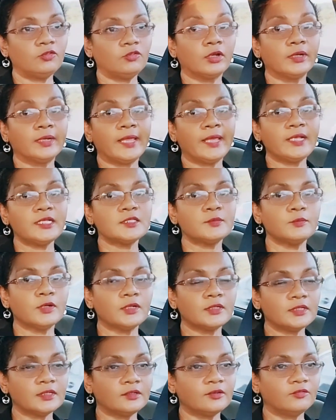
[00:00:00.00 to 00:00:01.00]
If you're an
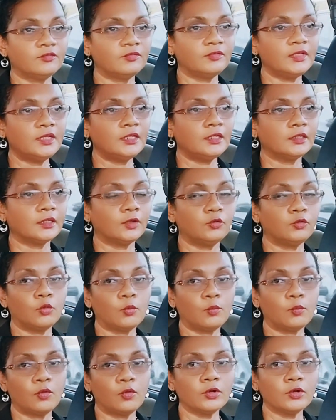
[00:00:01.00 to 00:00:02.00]
expert in the field and
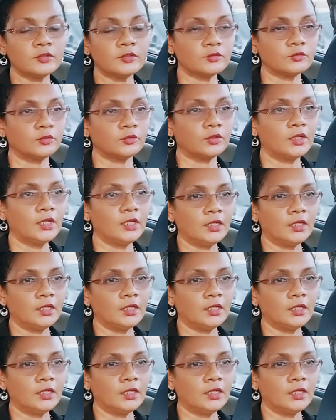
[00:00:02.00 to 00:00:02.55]
know more to,